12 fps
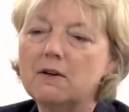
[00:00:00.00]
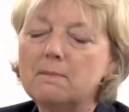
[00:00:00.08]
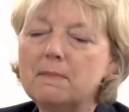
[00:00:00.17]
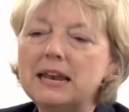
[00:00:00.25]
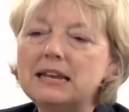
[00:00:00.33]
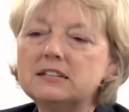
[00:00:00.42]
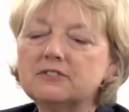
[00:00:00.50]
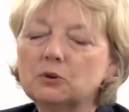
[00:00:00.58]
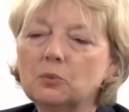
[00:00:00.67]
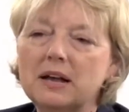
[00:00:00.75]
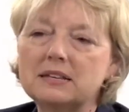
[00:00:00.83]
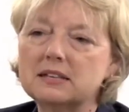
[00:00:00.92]
Many
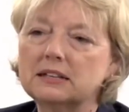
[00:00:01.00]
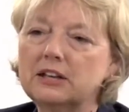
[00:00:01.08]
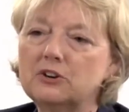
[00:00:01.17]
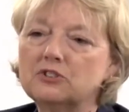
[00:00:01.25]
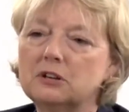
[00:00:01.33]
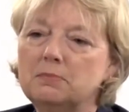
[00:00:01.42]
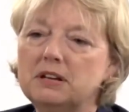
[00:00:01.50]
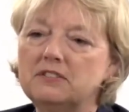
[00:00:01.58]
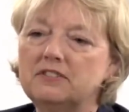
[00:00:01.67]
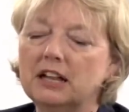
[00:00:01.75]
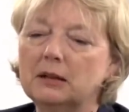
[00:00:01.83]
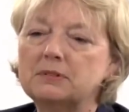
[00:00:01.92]
different ways that leaders can be
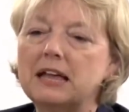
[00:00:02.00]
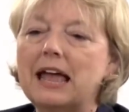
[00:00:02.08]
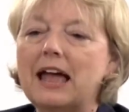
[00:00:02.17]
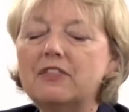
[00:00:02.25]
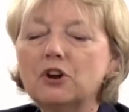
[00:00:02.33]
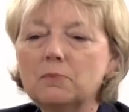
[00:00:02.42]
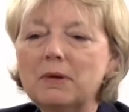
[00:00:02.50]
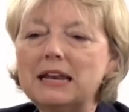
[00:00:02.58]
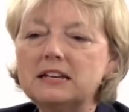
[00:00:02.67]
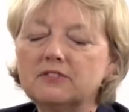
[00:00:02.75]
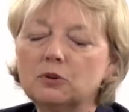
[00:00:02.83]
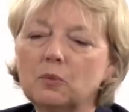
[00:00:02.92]
developed. And there are
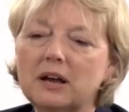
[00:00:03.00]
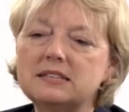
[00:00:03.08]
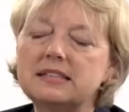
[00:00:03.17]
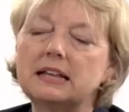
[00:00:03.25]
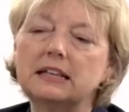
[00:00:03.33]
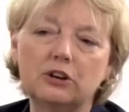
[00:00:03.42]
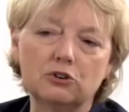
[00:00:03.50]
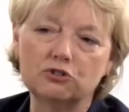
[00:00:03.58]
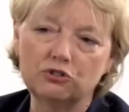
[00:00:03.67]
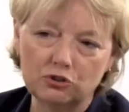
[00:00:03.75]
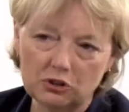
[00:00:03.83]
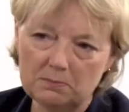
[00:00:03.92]
many different ways that leaders
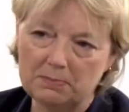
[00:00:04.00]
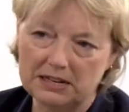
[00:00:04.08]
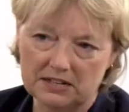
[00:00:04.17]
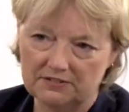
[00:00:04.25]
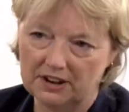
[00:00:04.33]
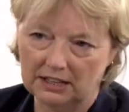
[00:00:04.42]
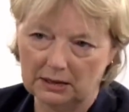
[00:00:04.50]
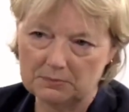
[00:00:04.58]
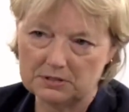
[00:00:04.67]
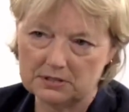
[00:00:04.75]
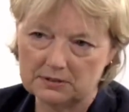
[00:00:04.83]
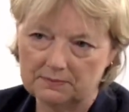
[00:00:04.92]
should be
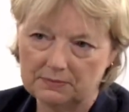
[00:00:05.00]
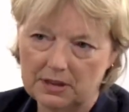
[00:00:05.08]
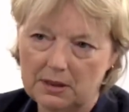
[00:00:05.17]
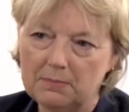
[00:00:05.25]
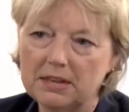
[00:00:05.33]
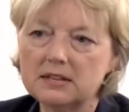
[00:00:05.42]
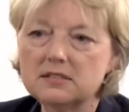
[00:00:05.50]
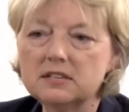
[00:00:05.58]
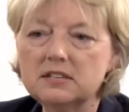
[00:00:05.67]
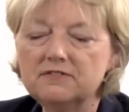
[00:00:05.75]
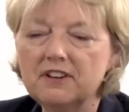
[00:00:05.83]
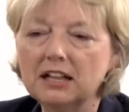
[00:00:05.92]
developed, because the
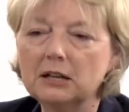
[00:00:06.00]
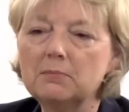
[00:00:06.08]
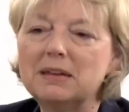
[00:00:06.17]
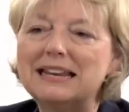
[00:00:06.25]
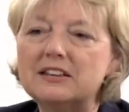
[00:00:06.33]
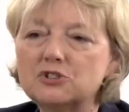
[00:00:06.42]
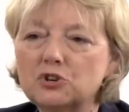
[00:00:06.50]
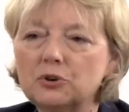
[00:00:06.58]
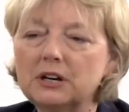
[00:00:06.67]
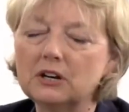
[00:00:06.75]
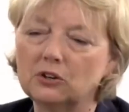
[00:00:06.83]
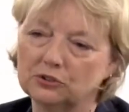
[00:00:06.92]
development is
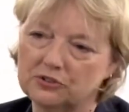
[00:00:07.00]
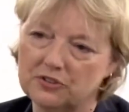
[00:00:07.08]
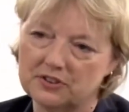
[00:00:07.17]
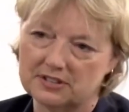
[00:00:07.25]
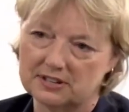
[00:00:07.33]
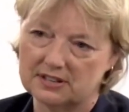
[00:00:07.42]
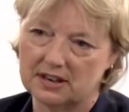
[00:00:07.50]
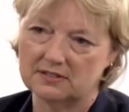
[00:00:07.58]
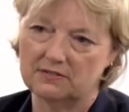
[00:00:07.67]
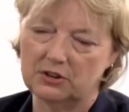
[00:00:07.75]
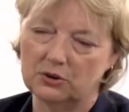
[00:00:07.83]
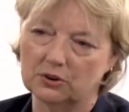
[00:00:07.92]
critical to the
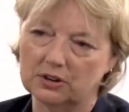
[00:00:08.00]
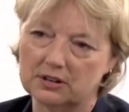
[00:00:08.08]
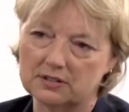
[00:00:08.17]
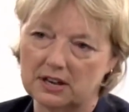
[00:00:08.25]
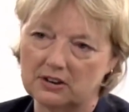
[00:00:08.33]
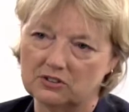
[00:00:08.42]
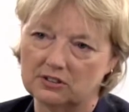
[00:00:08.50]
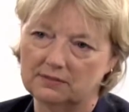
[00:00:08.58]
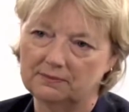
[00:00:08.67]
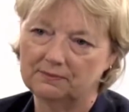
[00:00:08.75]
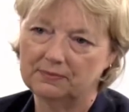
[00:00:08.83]
success of the organization.